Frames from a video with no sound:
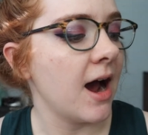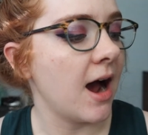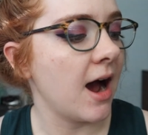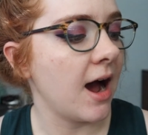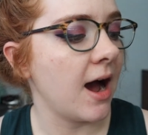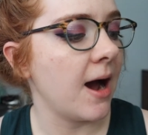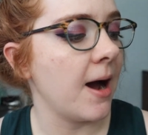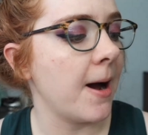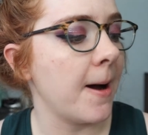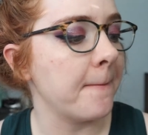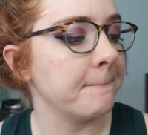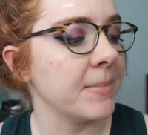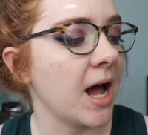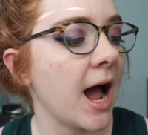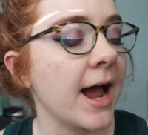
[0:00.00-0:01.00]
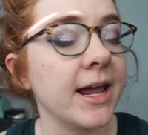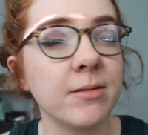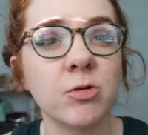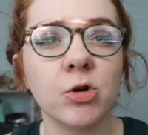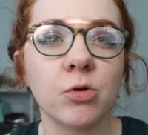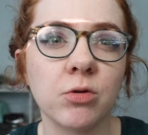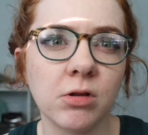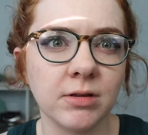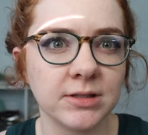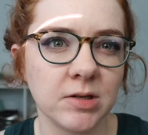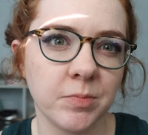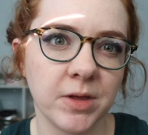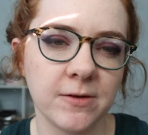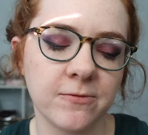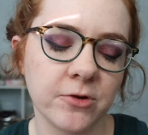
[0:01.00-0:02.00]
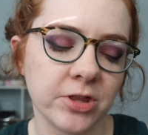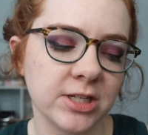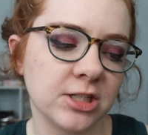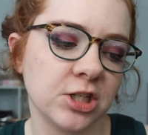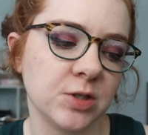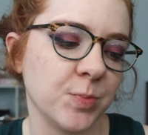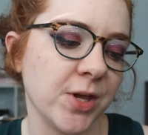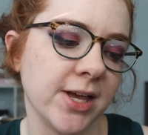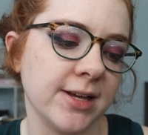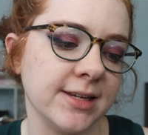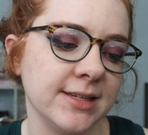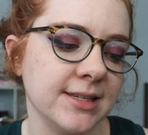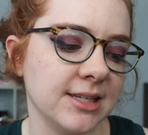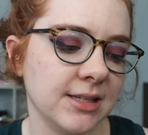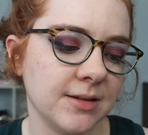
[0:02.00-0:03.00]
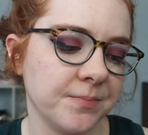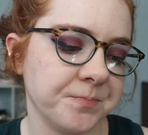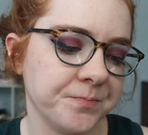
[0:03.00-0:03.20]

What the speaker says: I am going to roll in something for this just because